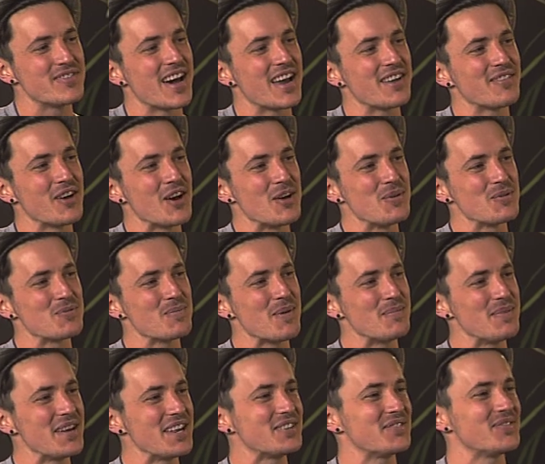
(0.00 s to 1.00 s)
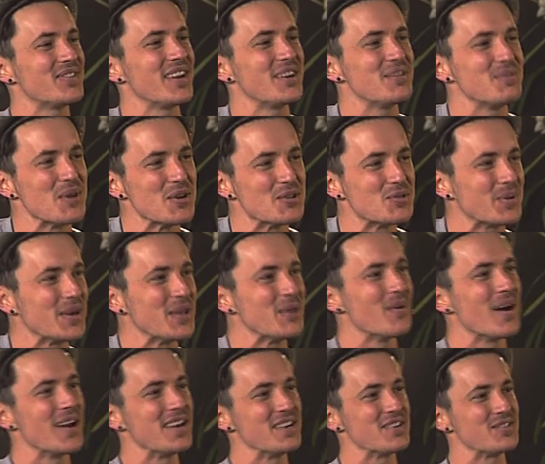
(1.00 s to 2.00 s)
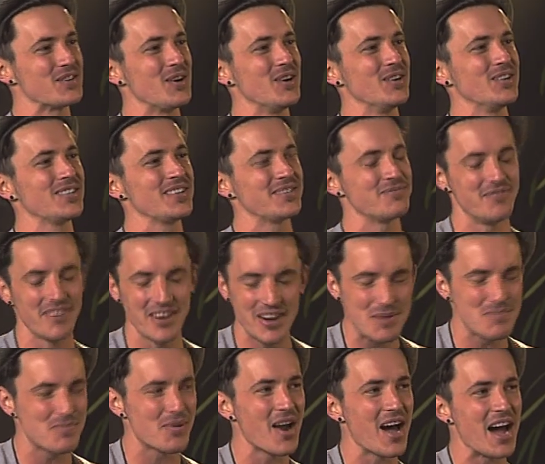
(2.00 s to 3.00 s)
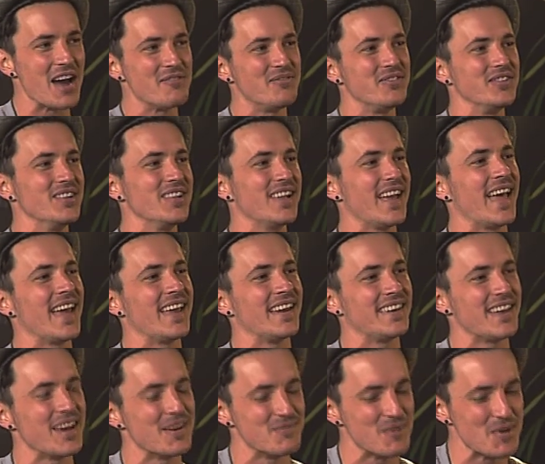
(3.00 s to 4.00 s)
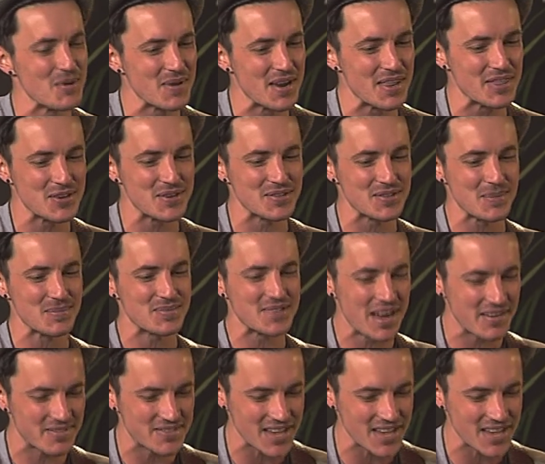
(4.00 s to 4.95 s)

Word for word: out of home with my best friend. We were 21 years old, very prideful, and we went through some tough